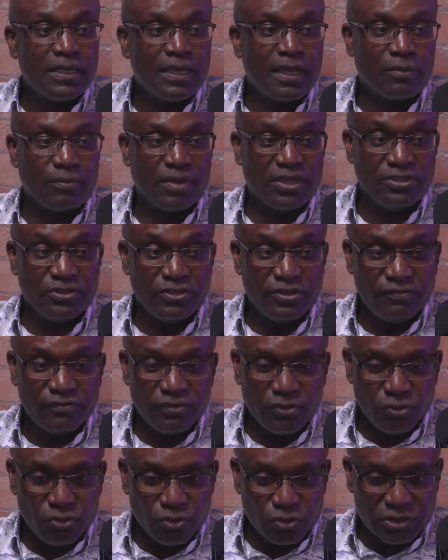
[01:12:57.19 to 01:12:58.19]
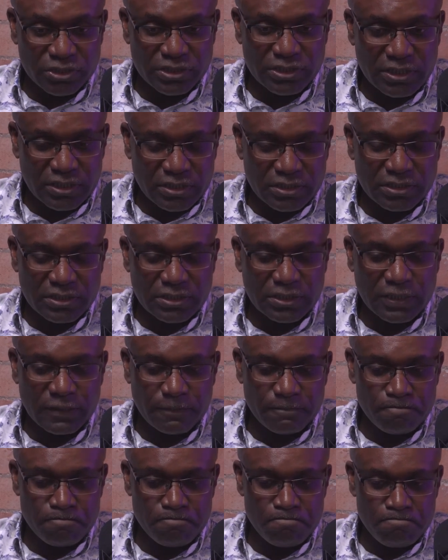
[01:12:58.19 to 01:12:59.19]
And when you even looked at
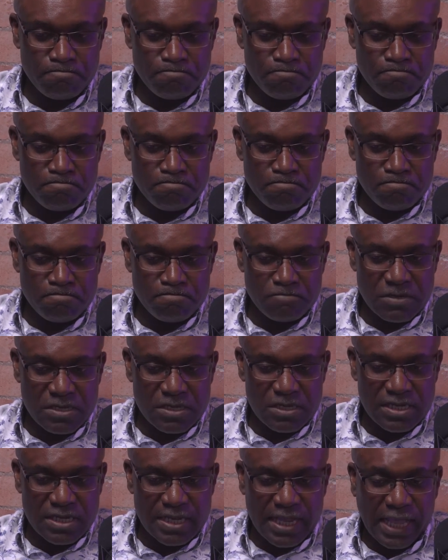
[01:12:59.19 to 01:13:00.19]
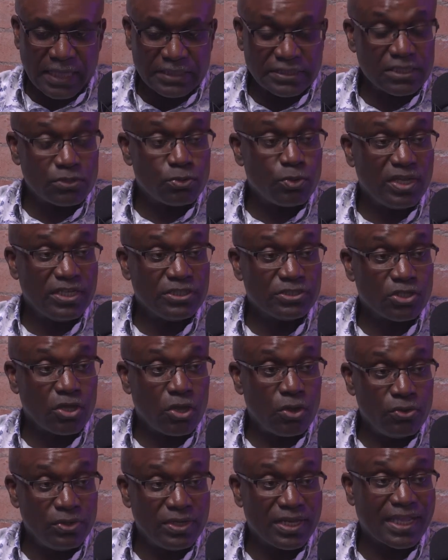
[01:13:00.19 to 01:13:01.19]
Azikwe's
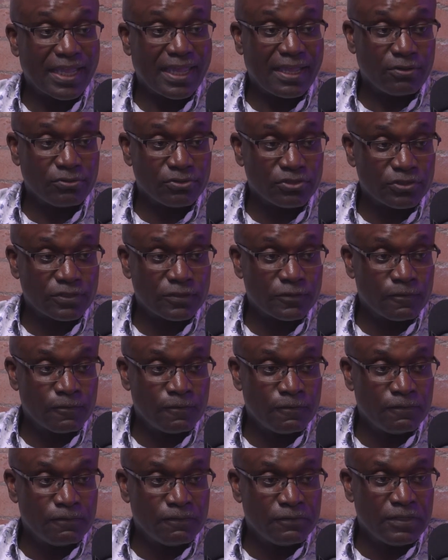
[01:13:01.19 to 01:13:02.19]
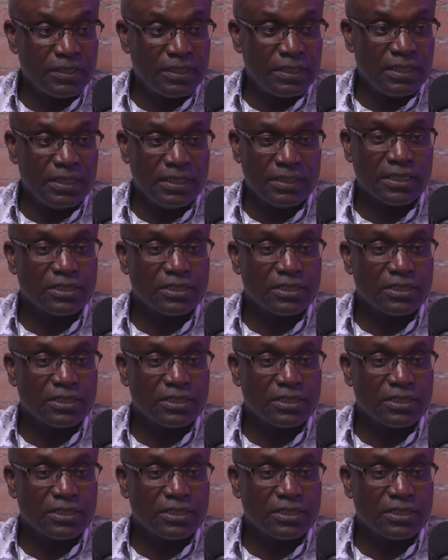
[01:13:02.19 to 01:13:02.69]
own accounts, he